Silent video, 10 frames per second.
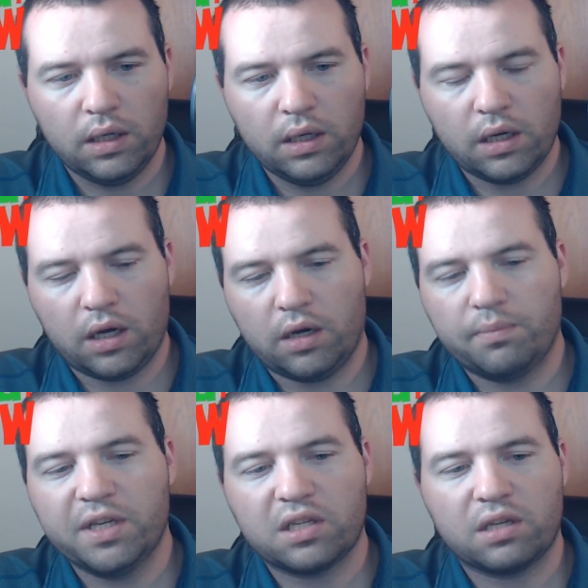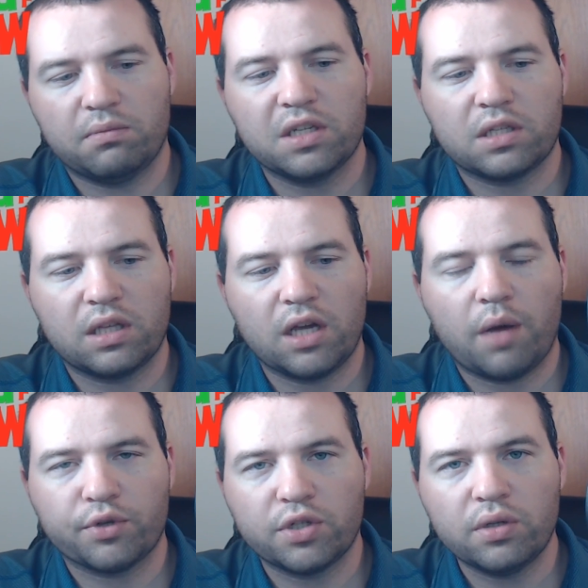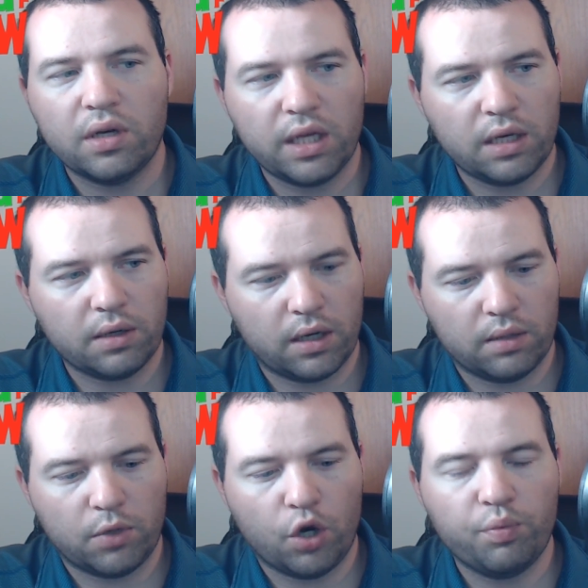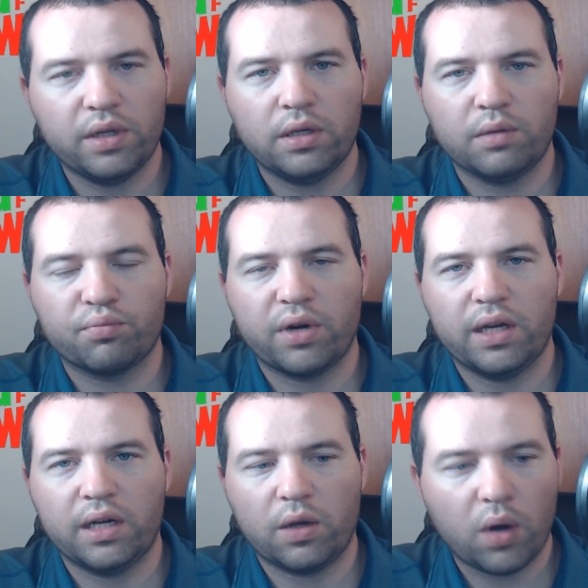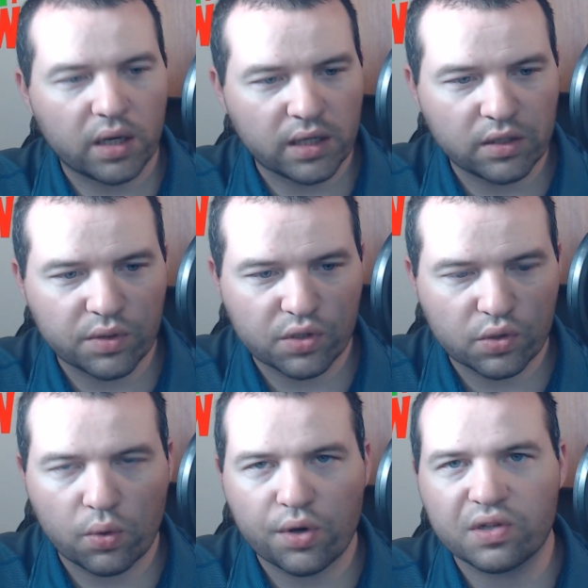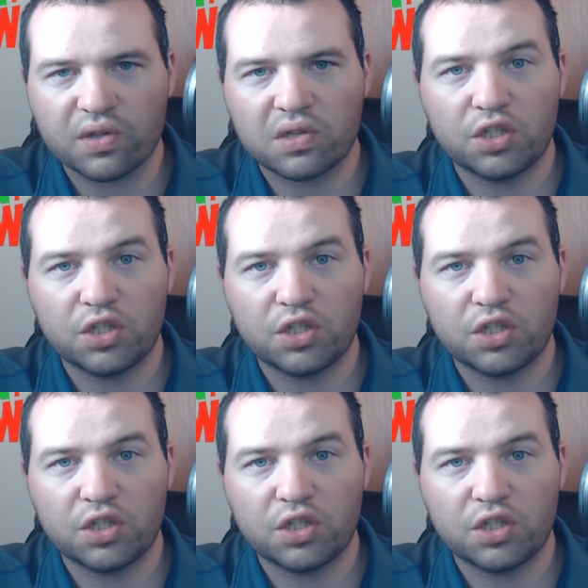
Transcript: Uh, missed missed the opportunity. I'm hoping and praying I walk into a store and see